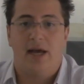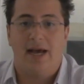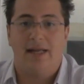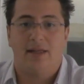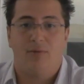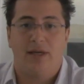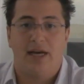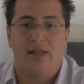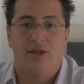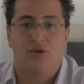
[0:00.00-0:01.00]
And we
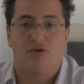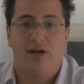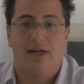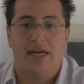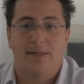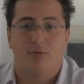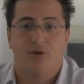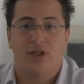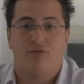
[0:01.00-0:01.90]
had the Australian exports at